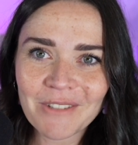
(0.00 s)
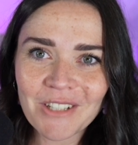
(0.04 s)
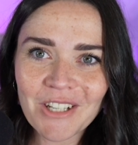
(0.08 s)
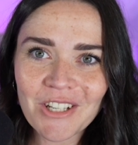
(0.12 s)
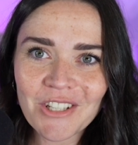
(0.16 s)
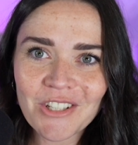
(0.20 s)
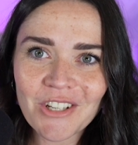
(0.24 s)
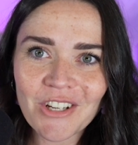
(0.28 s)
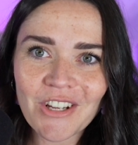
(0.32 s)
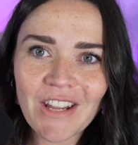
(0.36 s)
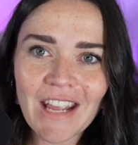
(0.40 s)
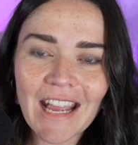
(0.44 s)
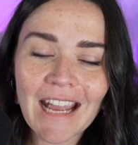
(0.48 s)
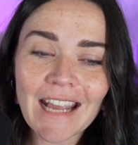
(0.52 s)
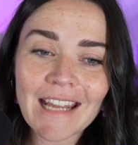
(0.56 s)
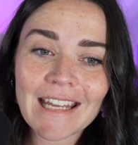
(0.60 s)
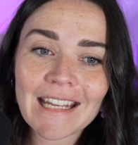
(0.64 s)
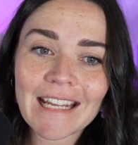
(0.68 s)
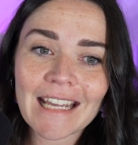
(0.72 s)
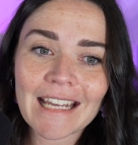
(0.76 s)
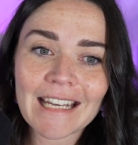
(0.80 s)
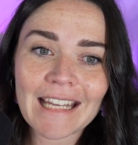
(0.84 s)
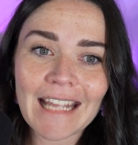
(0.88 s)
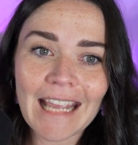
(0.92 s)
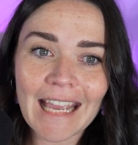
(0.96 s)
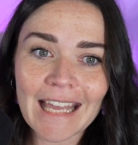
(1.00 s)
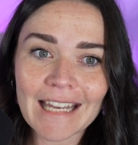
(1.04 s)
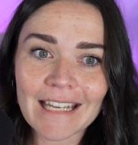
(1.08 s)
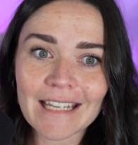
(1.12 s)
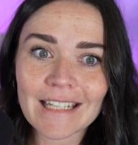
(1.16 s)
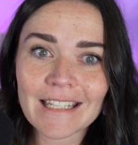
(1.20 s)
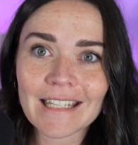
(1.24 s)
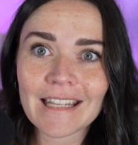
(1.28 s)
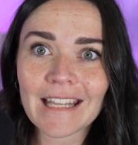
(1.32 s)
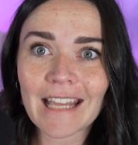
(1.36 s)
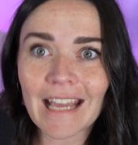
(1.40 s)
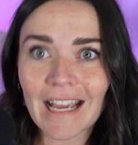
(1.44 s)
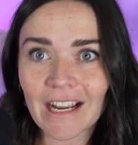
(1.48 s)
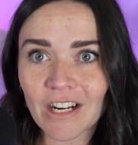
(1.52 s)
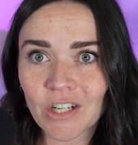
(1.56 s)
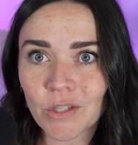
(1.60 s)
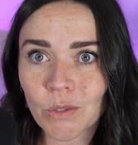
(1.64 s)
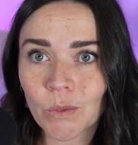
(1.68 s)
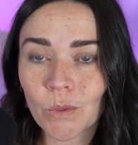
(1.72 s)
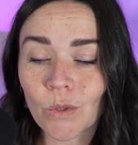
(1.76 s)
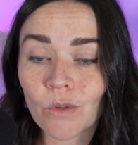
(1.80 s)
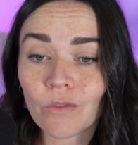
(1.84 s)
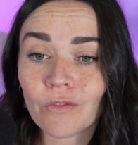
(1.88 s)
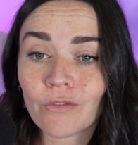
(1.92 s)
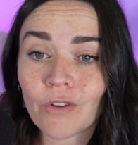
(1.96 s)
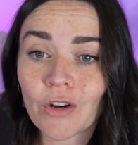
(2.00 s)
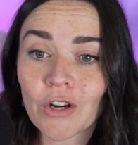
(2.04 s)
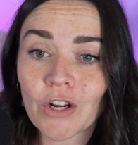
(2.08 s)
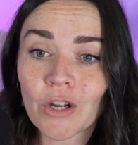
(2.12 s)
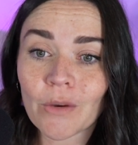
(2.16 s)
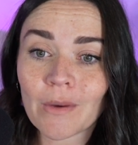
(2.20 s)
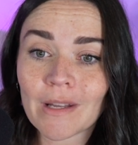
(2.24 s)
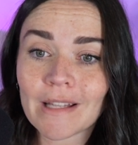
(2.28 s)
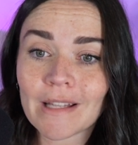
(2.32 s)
I want to show you how you can edit the actual photo